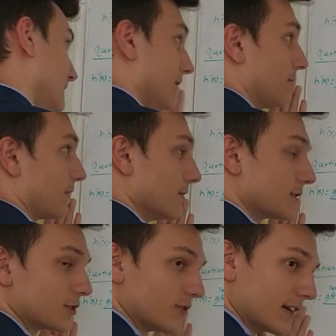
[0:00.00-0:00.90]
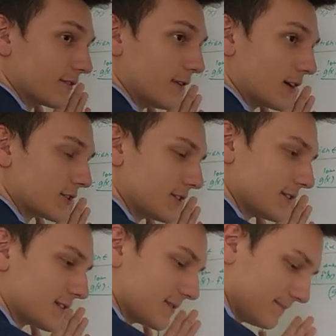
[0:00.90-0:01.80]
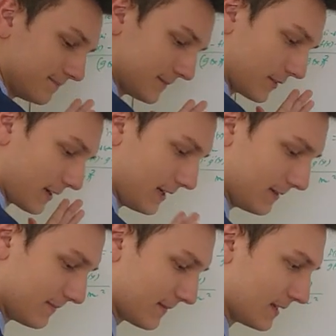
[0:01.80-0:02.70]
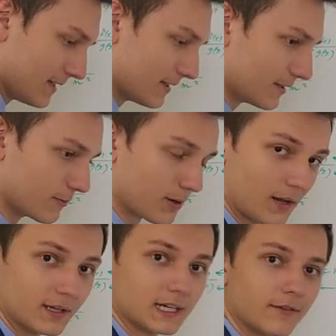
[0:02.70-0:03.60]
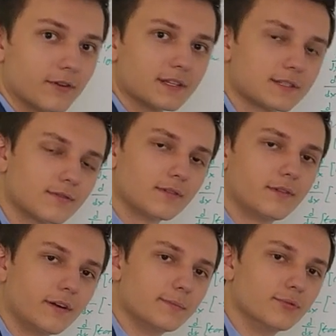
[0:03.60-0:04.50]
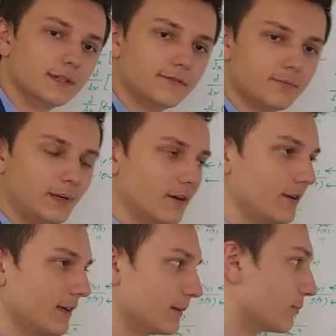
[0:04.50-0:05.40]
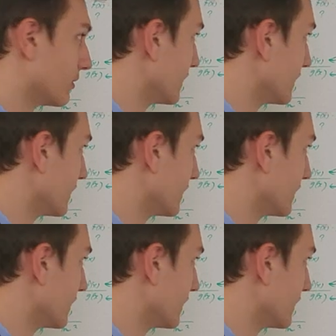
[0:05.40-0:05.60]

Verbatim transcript: inverse trig functions. Okay? You probably covered this for a very brief period in